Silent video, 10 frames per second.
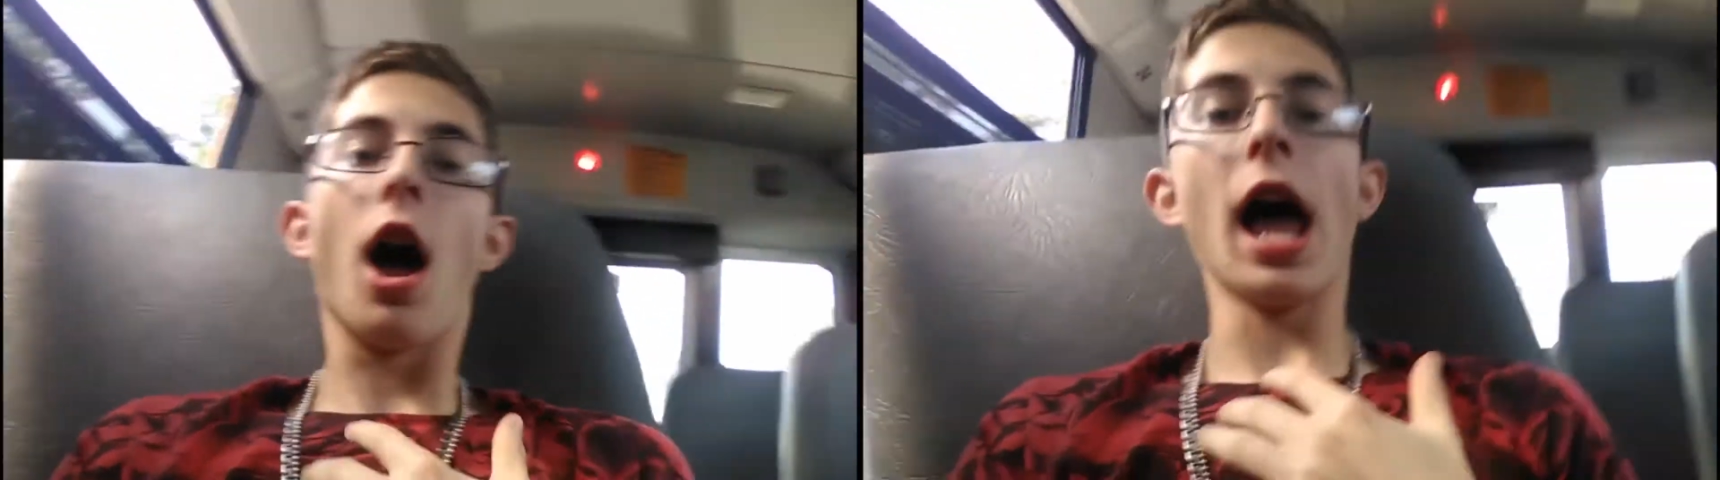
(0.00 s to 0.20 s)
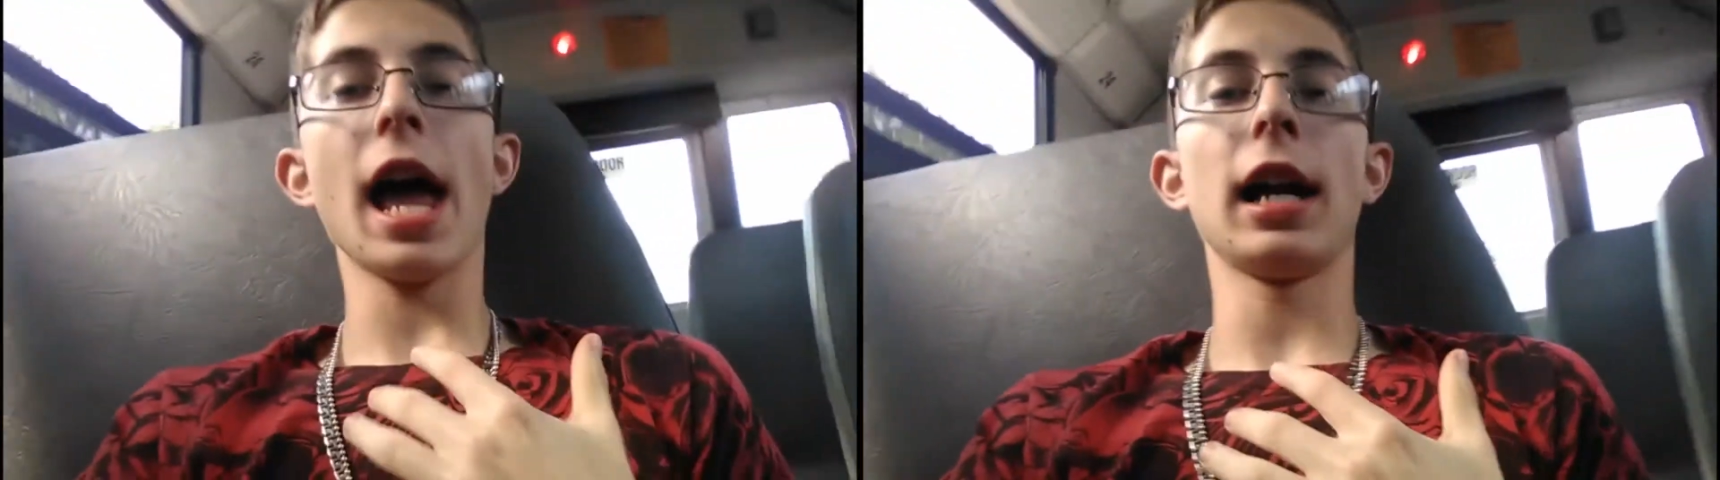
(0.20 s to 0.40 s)

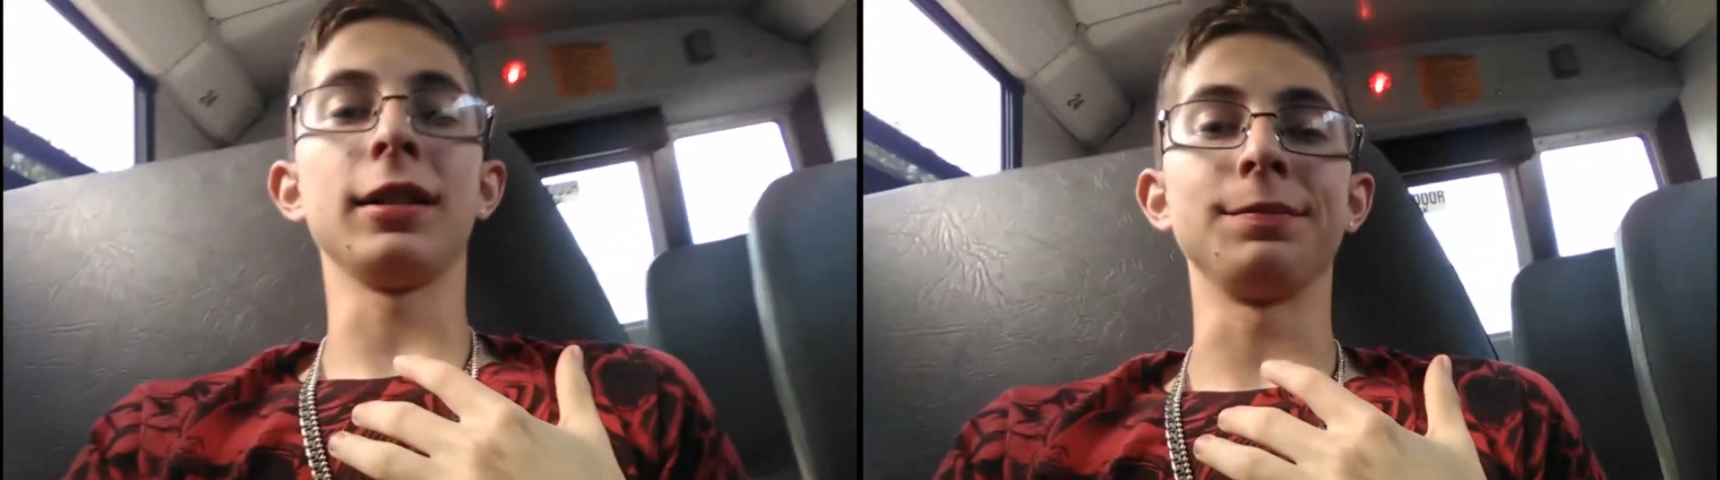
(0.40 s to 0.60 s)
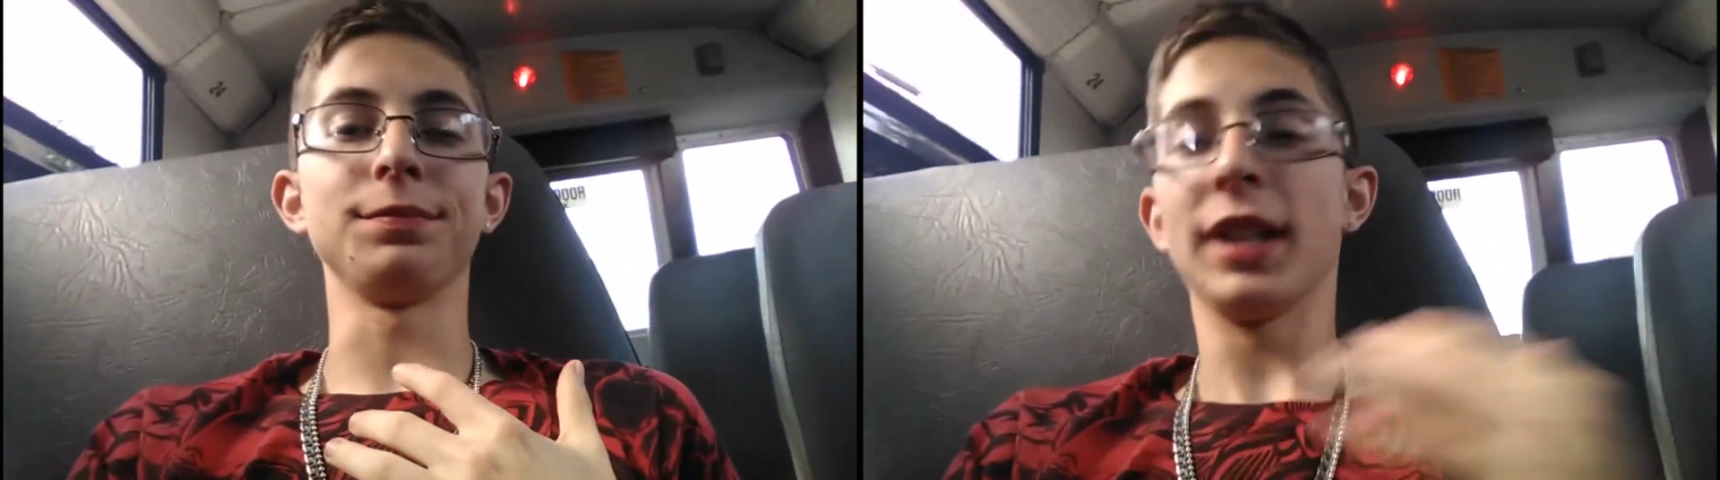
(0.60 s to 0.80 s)

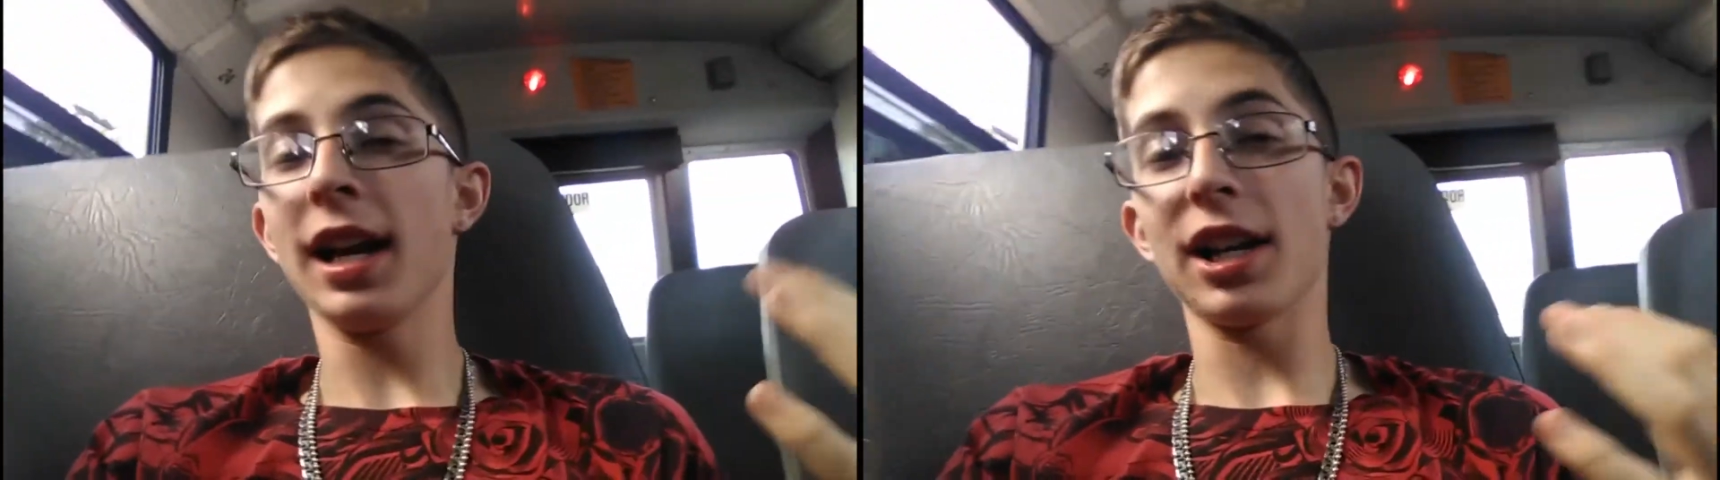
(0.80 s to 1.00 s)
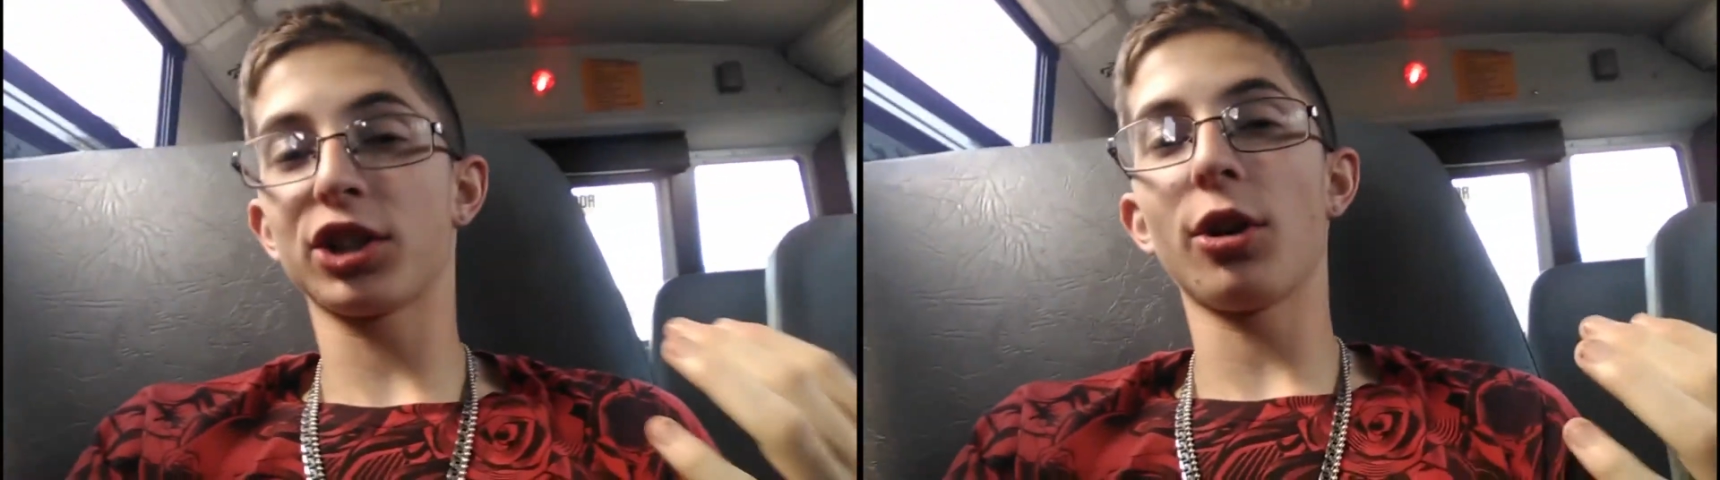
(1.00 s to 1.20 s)
And
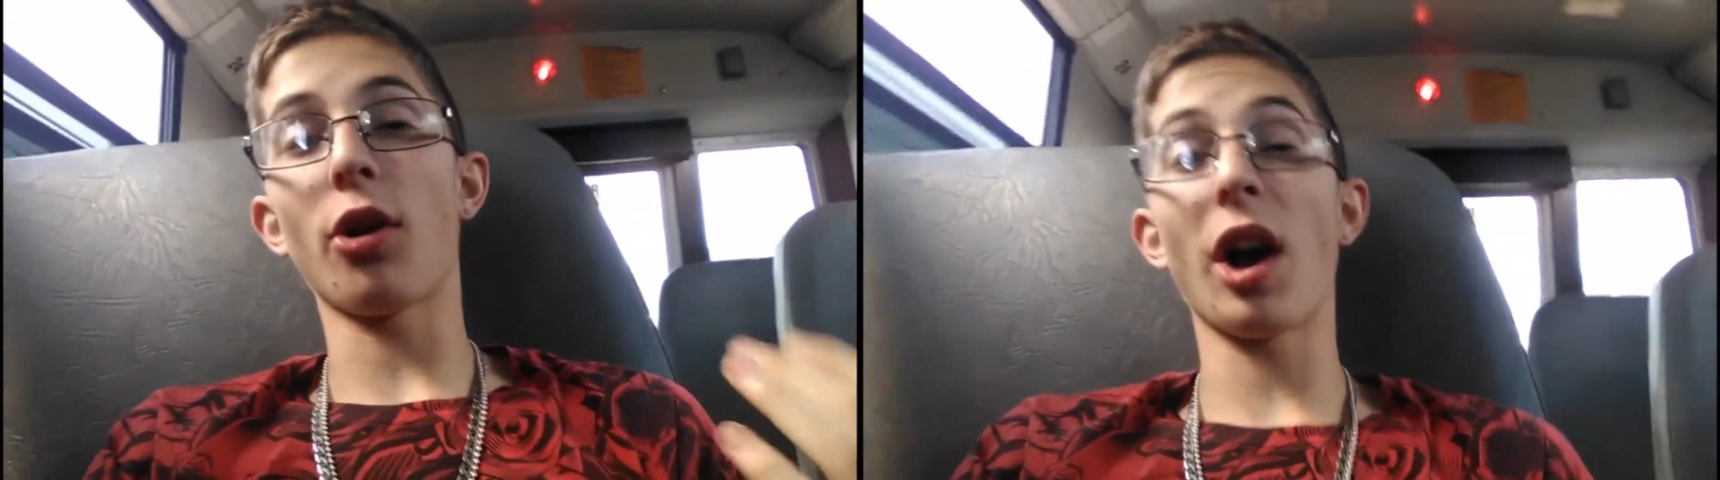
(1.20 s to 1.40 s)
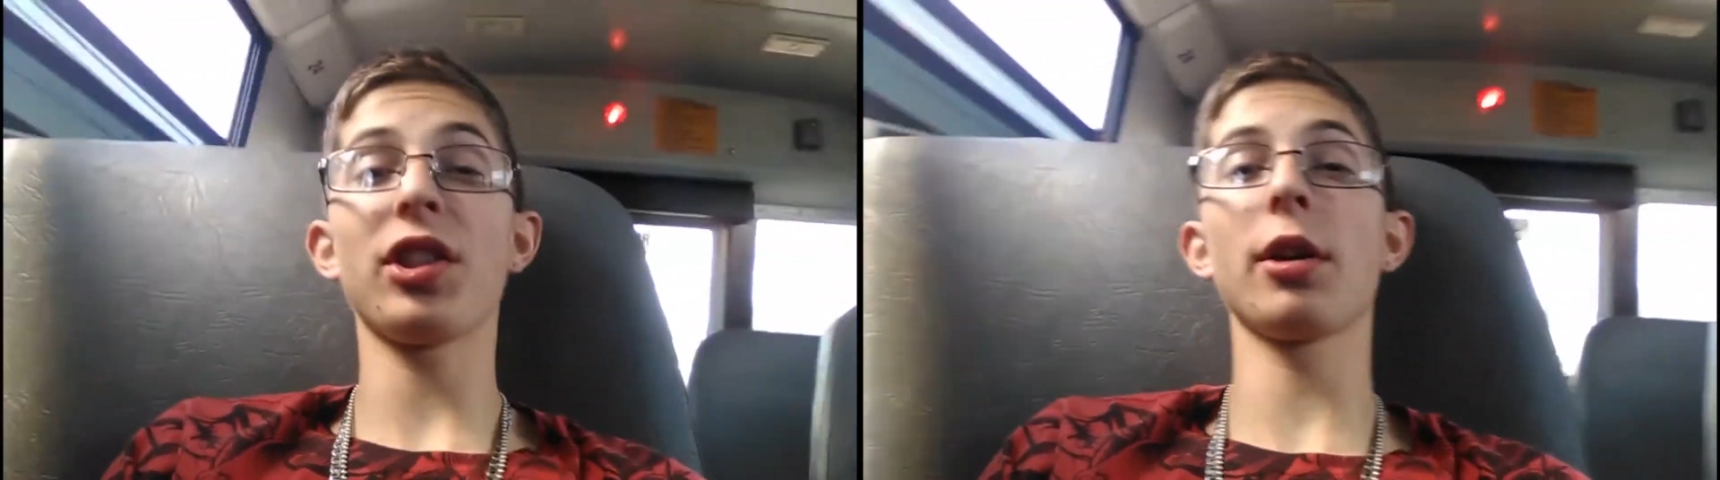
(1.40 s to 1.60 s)
yeah, so I